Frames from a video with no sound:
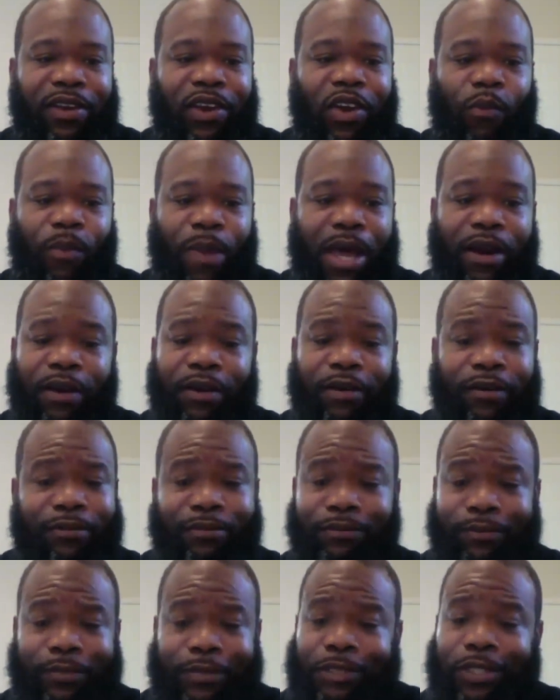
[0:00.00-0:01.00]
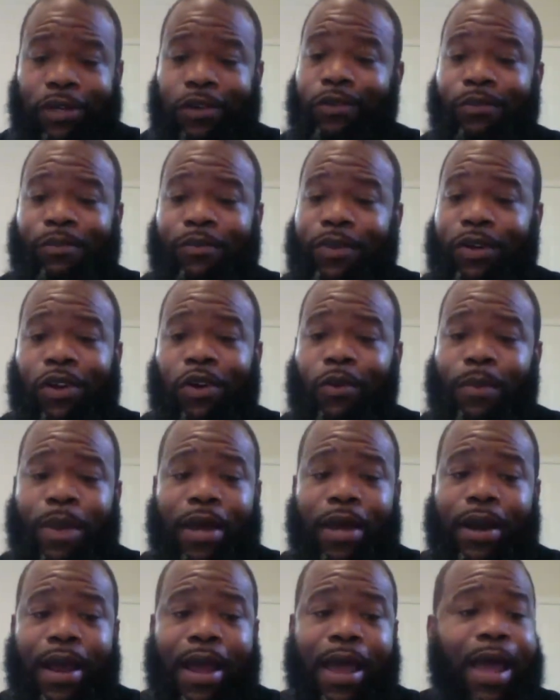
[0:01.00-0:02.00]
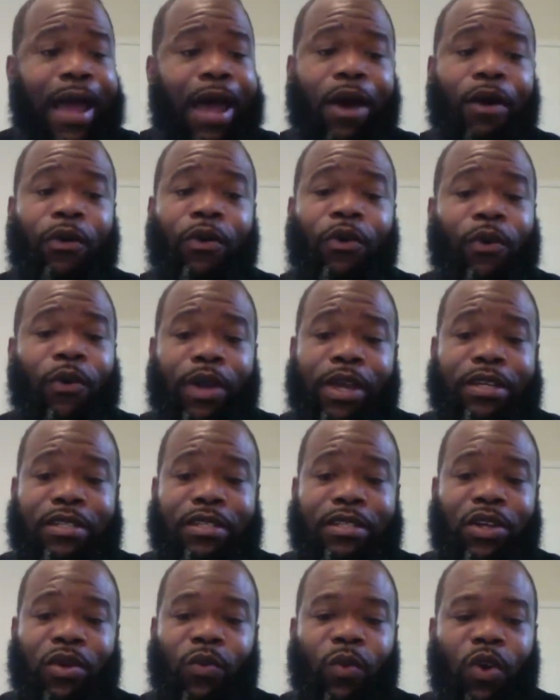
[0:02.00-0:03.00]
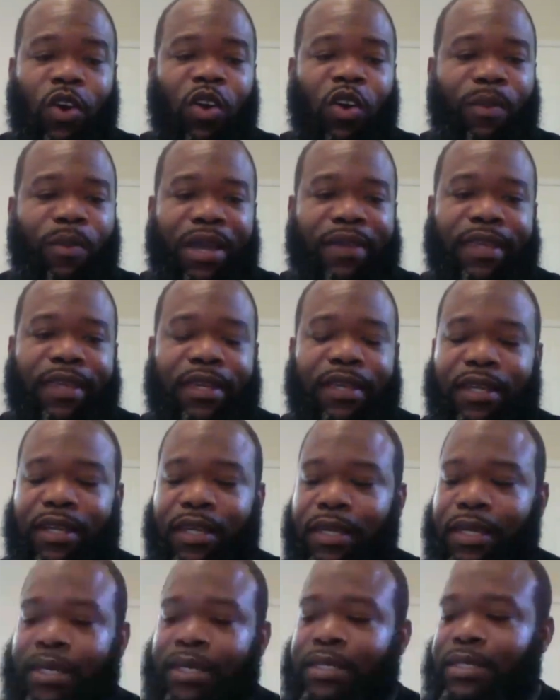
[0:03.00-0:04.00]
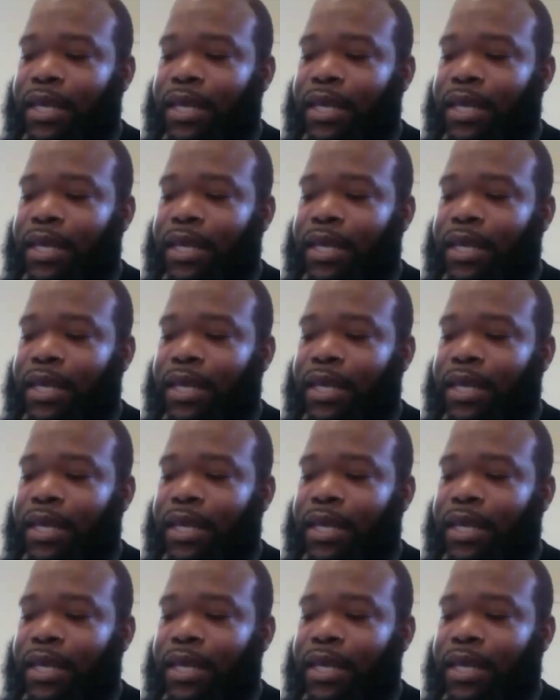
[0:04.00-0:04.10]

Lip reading: no matter how crazy the world may think it is.